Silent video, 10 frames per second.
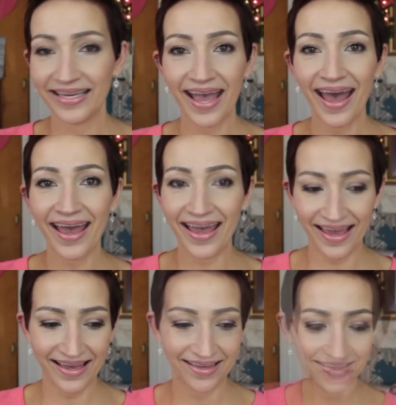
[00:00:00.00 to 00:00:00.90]
Yay.
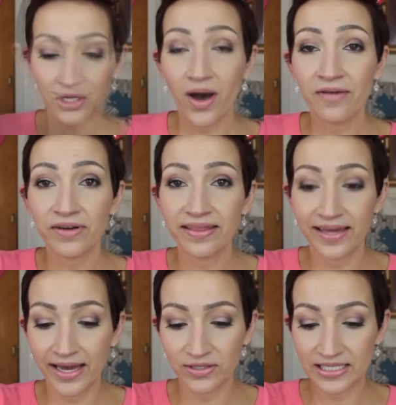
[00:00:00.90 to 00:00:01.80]
So
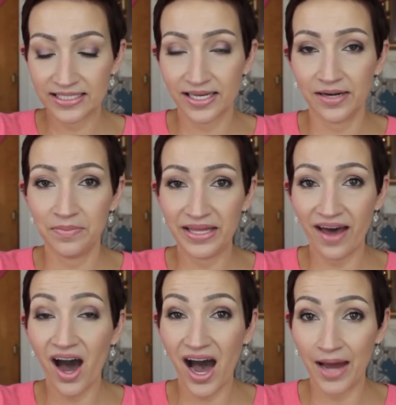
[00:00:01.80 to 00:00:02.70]
everything else is going to be the
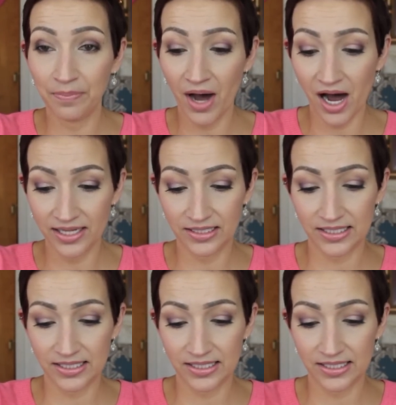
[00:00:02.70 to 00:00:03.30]
Hot pot.